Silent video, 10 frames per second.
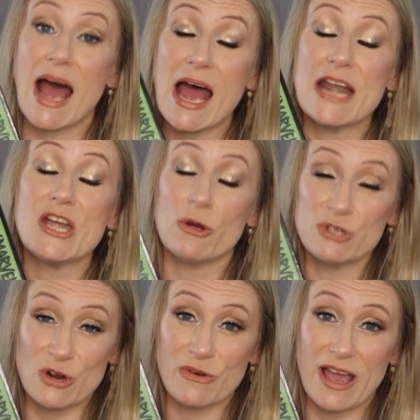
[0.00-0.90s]
I uh, no
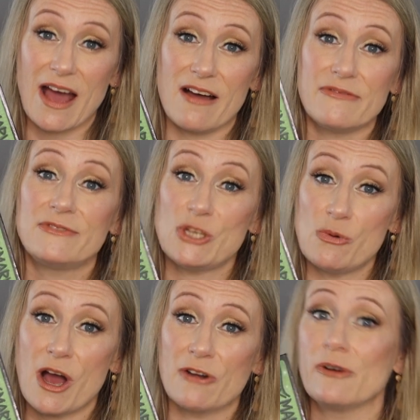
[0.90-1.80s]
joke have
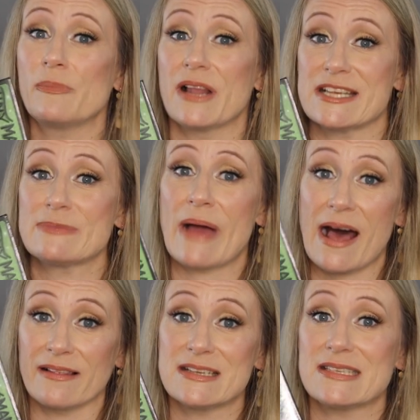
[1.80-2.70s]
200 plus
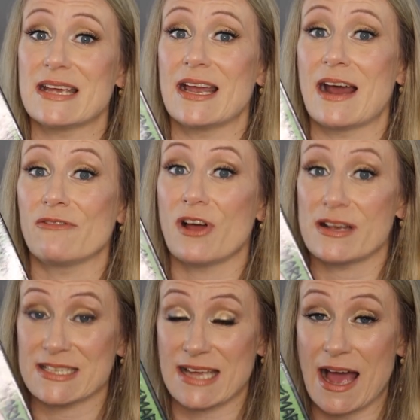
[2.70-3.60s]
palettes and I've
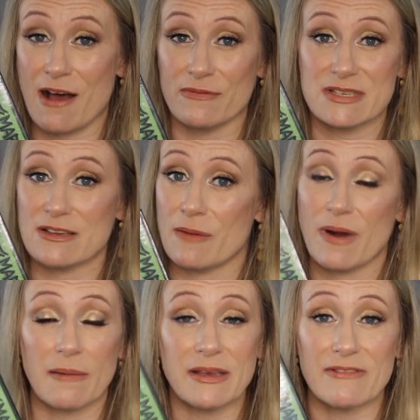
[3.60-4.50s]
lost count. So I
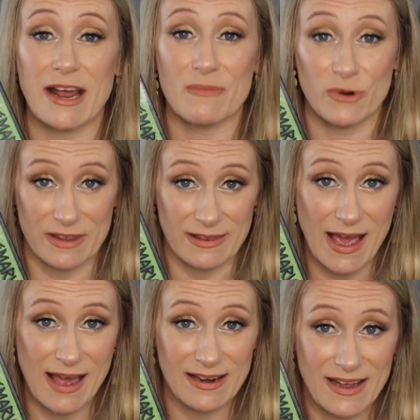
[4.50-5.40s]
probably even have more than that.